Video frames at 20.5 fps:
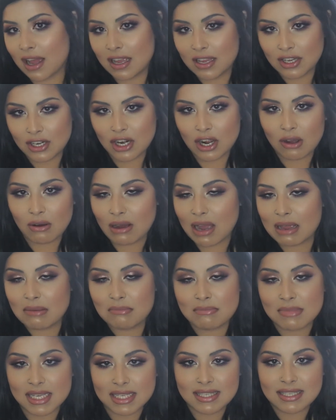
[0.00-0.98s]
you know, I
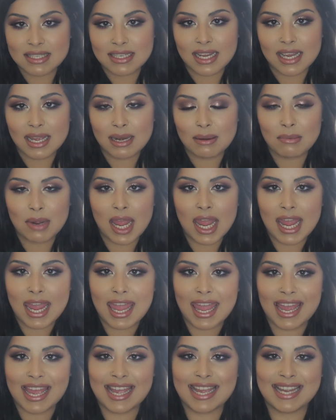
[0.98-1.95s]
missed it,
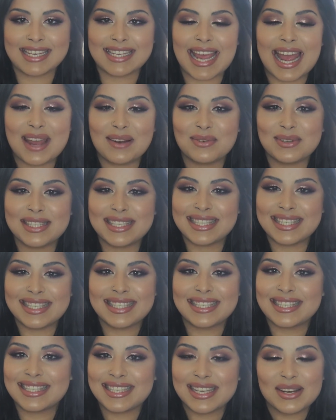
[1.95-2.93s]
and I would
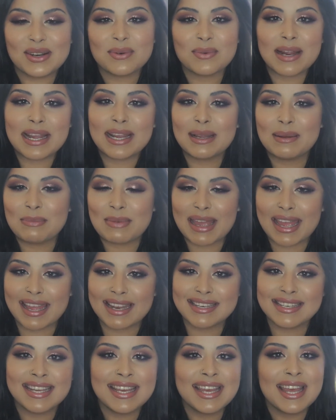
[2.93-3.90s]
still
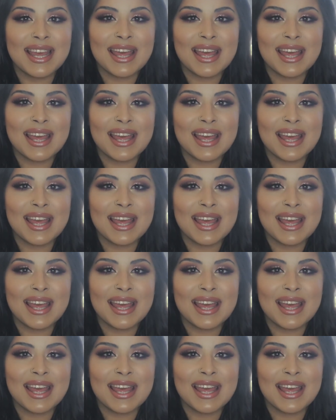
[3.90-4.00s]
recommend